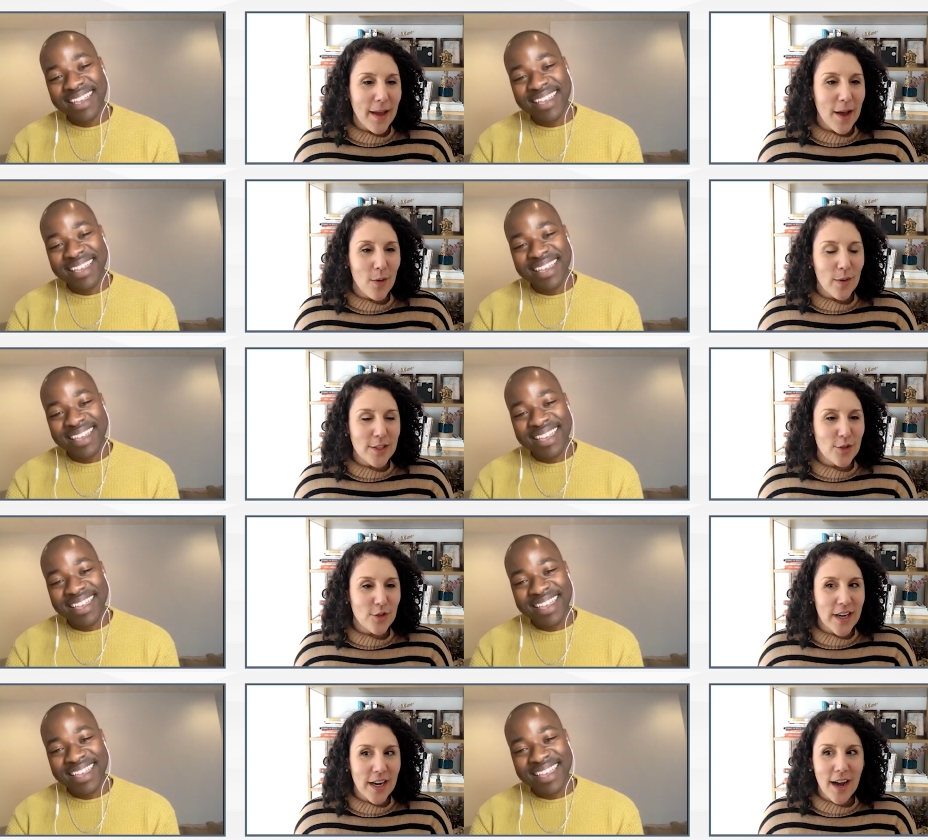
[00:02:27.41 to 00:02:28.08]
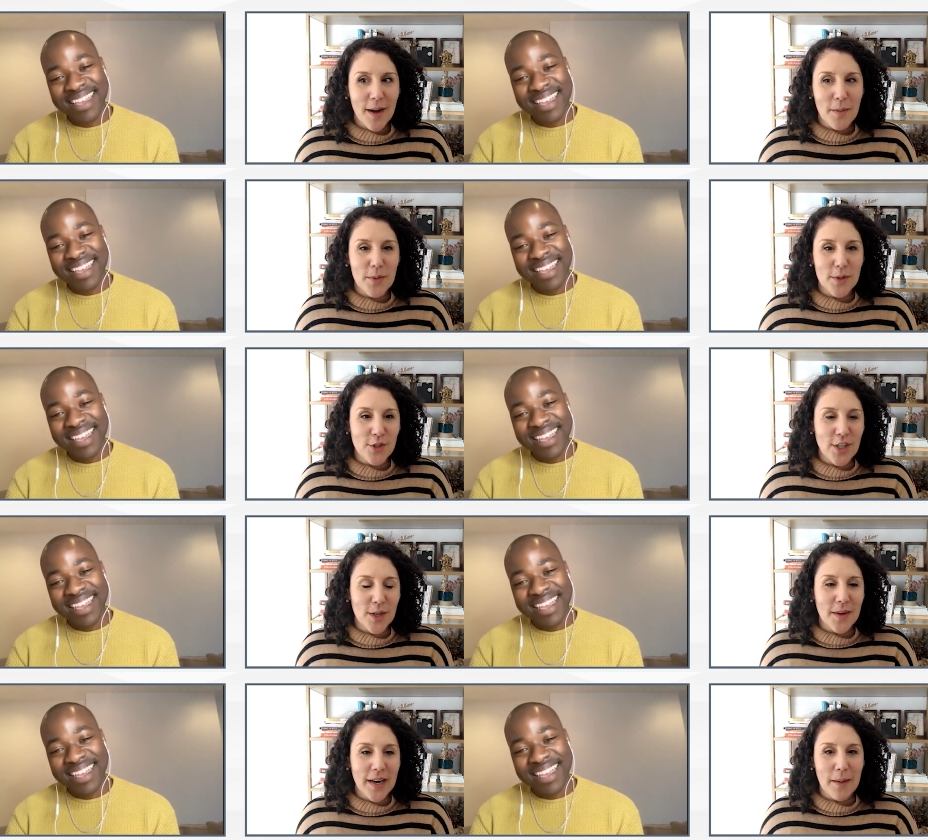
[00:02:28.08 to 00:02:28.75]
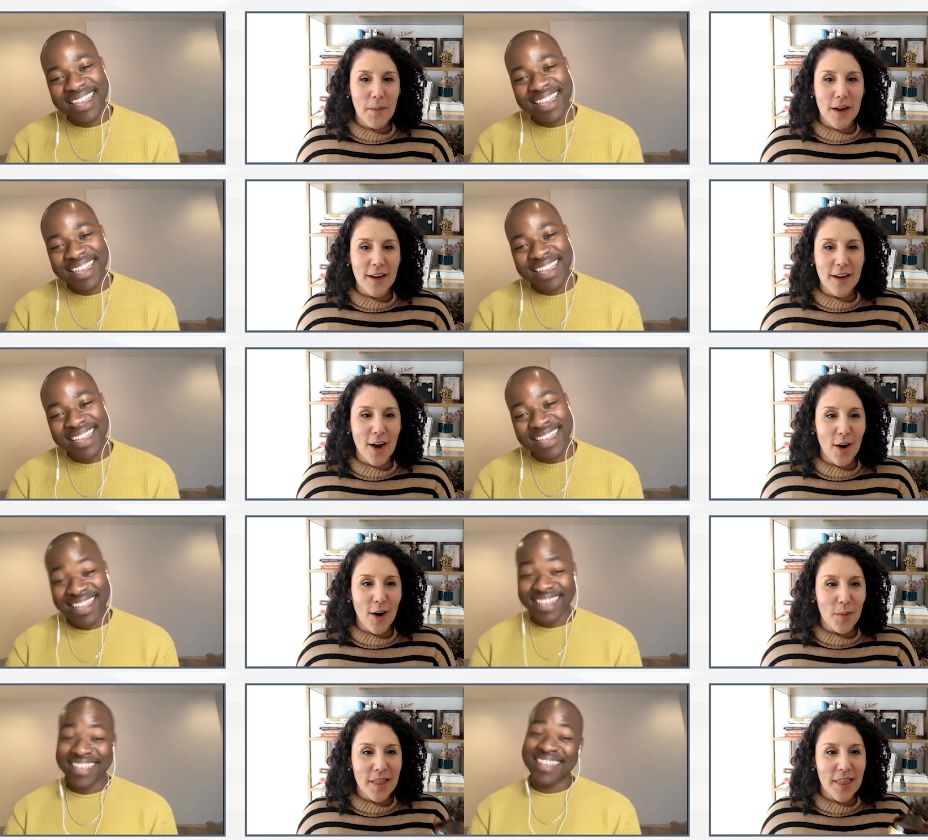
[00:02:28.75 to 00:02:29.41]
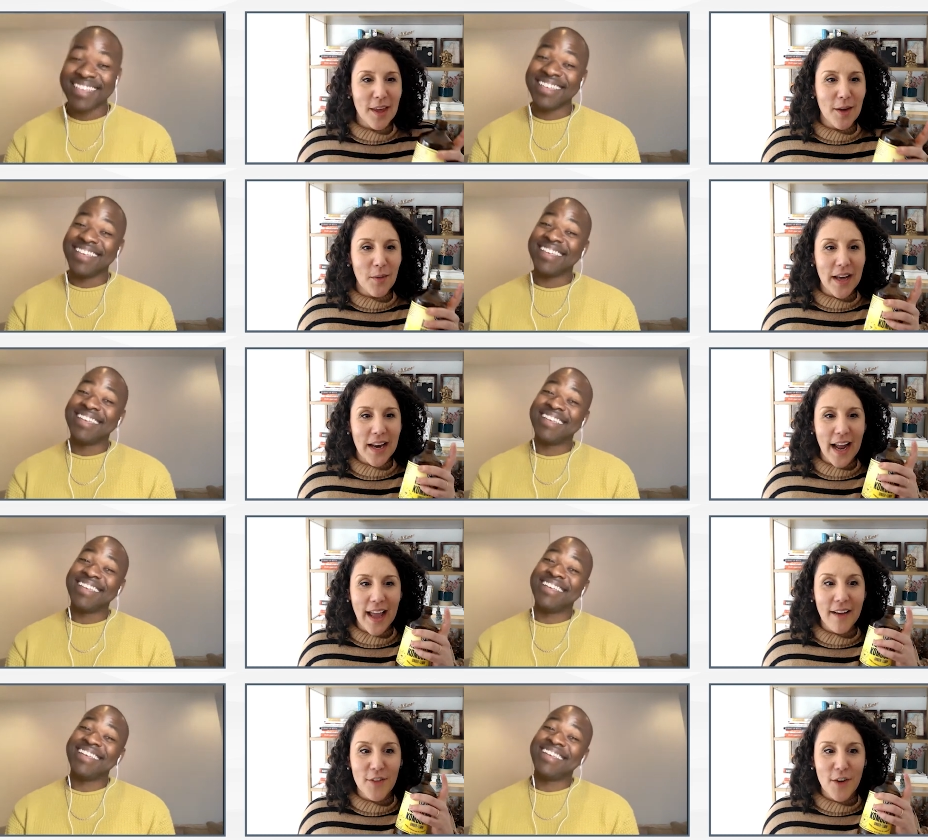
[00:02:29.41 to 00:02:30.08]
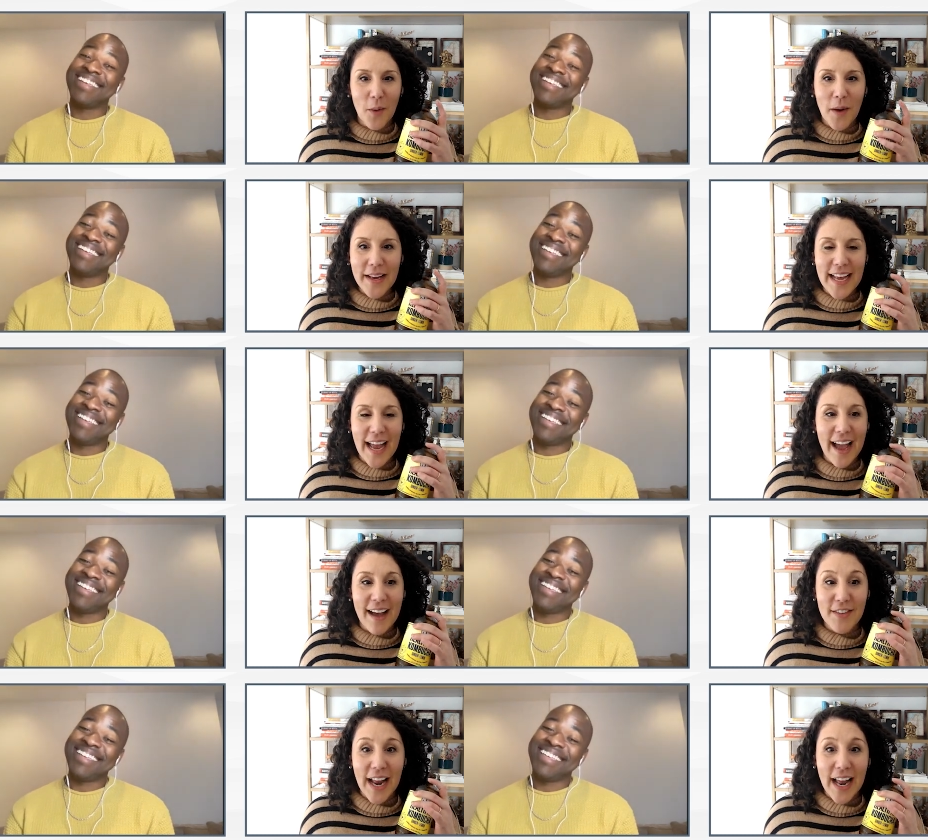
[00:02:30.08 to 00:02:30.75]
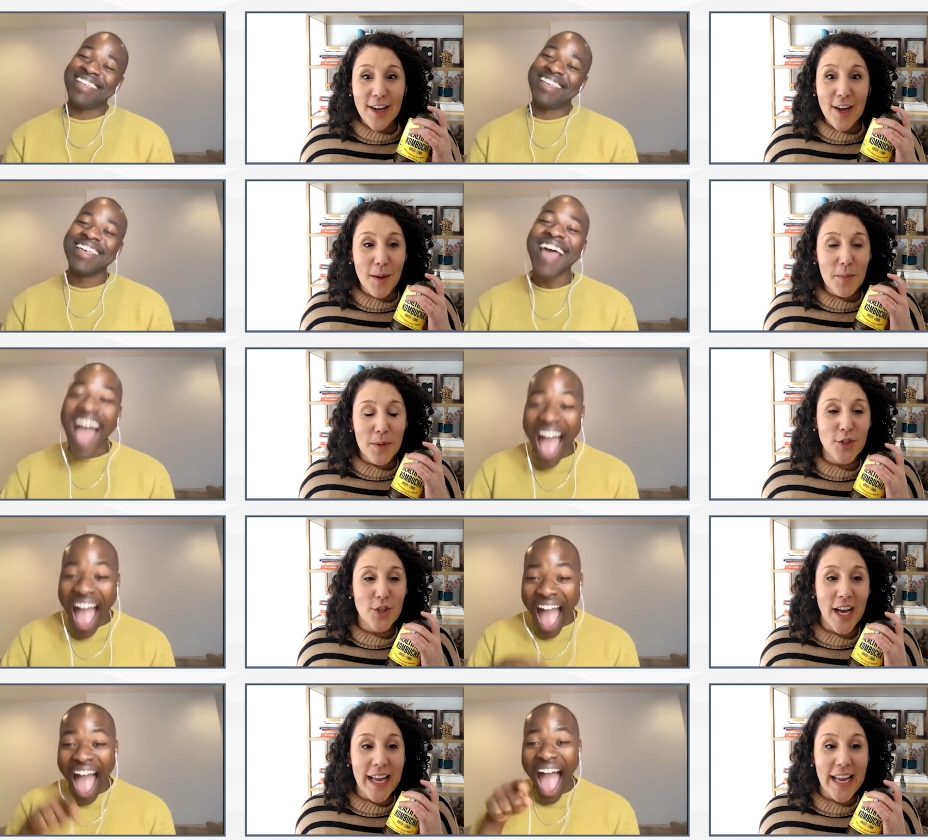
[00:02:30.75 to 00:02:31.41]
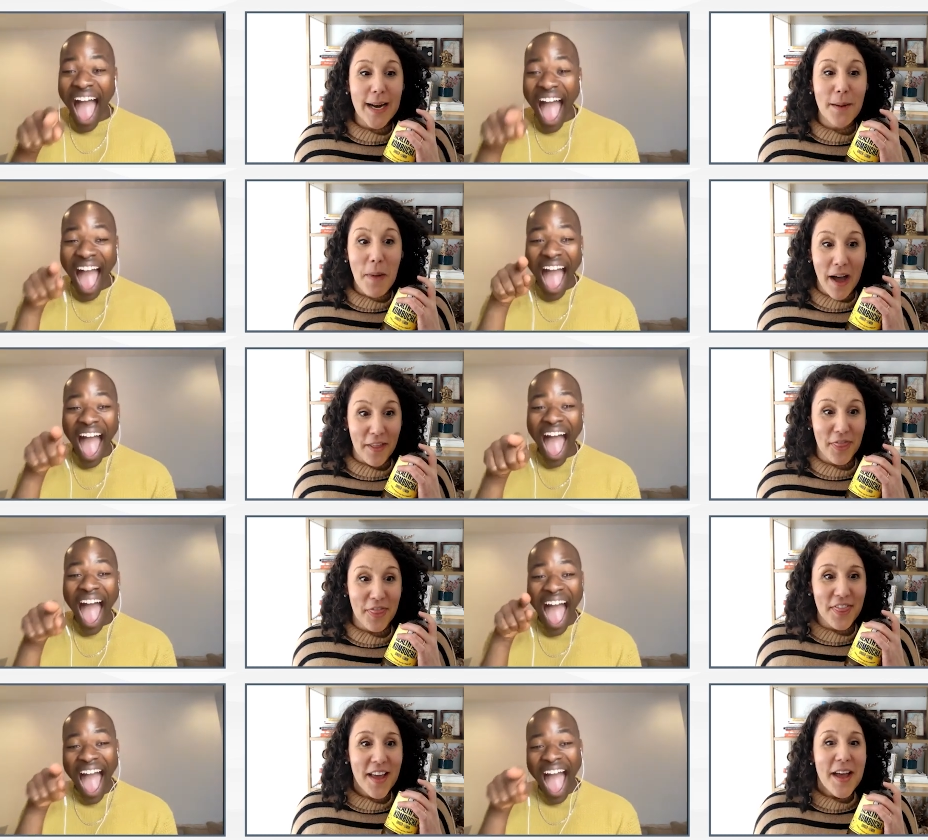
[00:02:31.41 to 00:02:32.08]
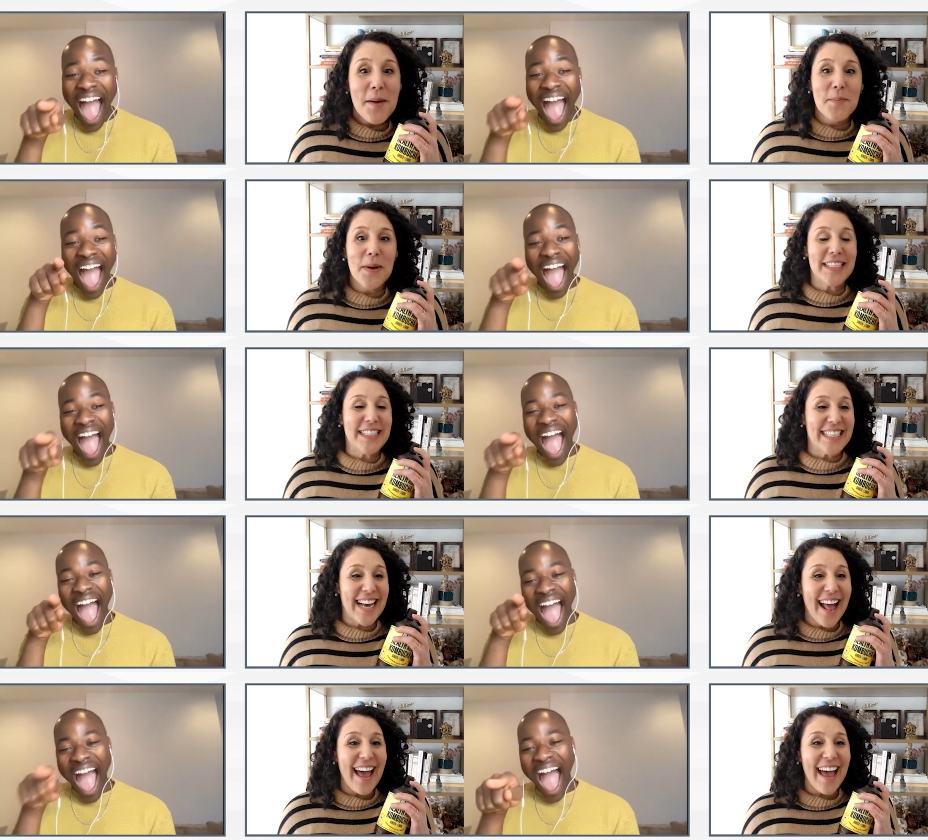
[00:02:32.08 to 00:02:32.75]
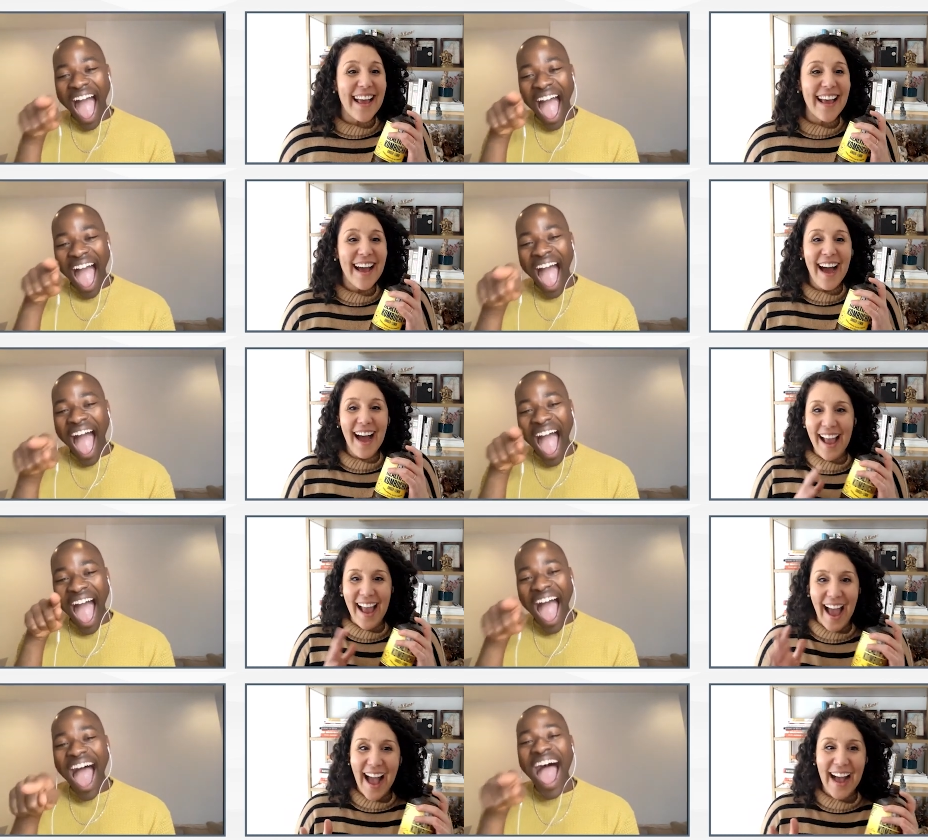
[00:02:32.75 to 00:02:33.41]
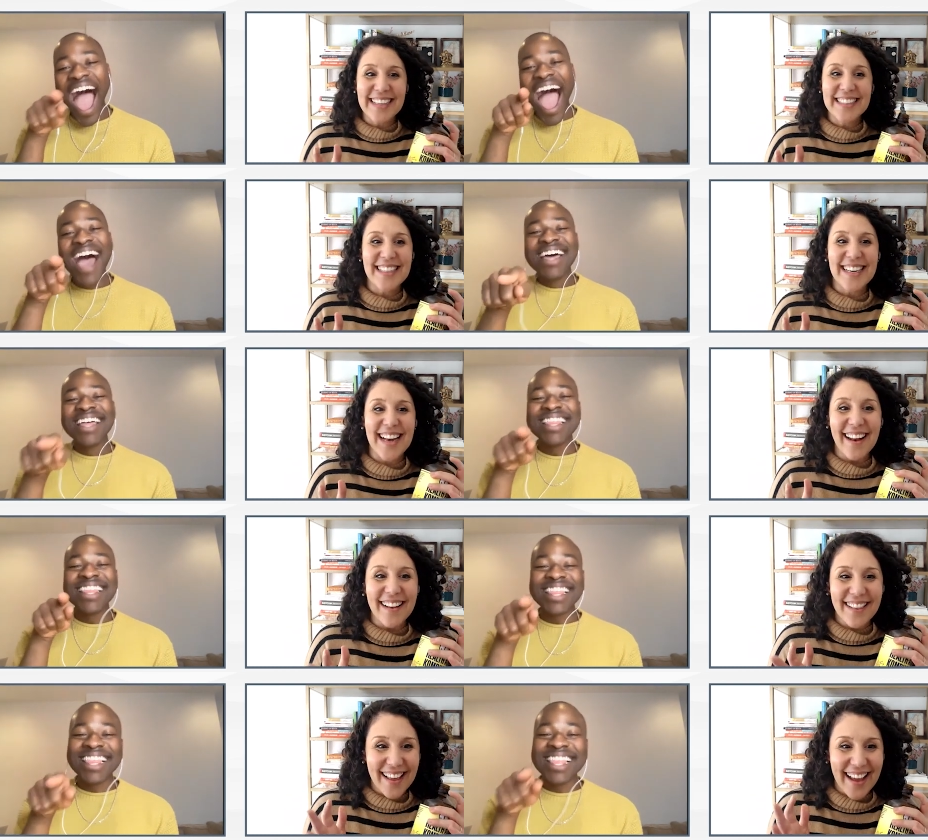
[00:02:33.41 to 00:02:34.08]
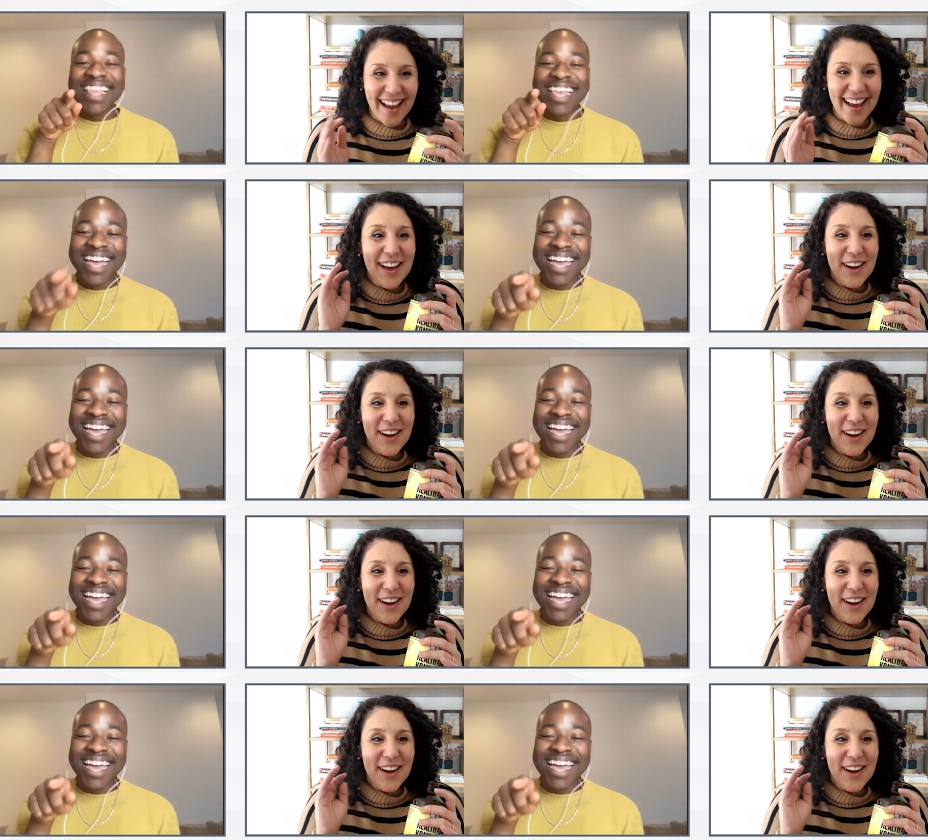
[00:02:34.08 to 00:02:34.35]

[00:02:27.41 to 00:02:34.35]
Speaker 1: always drink kombucha when I'm on a call with you. And I have no idea. I haven't had a kombucha in a month, but today I accidentally